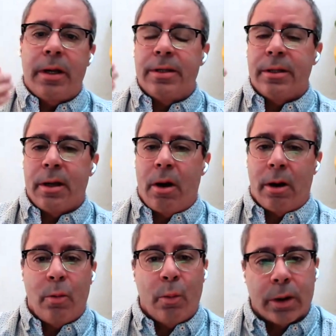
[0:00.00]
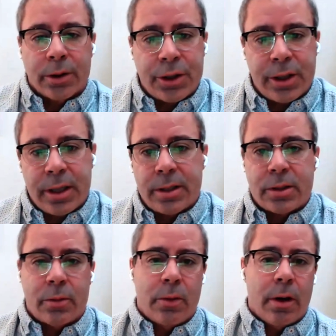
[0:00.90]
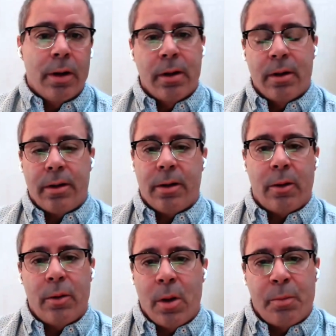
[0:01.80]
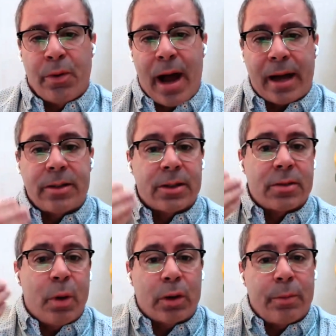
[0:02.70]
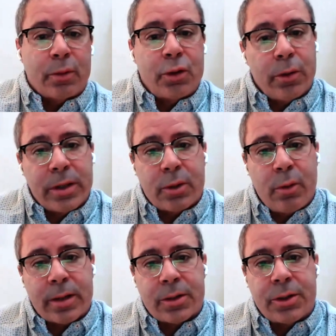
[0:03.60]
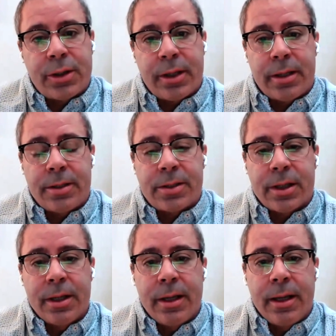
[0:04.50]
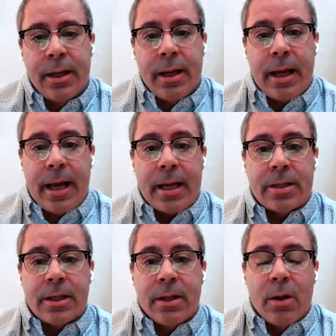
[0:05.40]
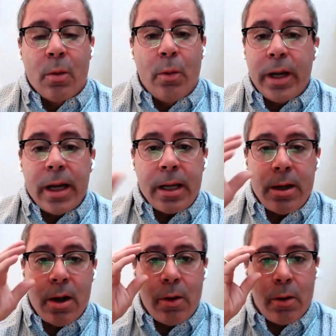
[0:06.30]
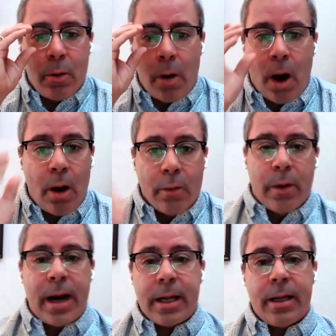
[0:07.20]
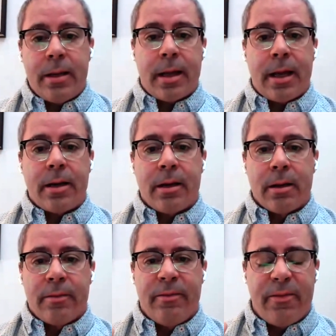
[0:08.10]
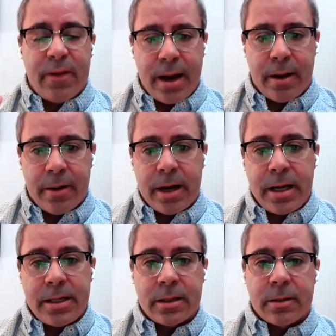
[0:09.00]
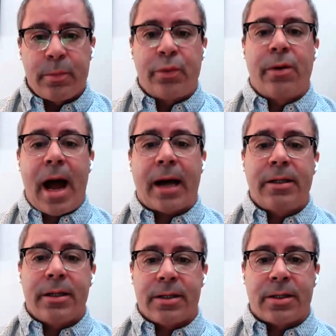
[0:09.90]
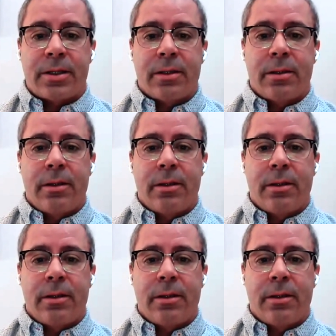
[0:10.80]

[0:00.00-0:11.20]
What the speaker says: in on a worksheet or, practice multiple choice questions. And we know already that varied practice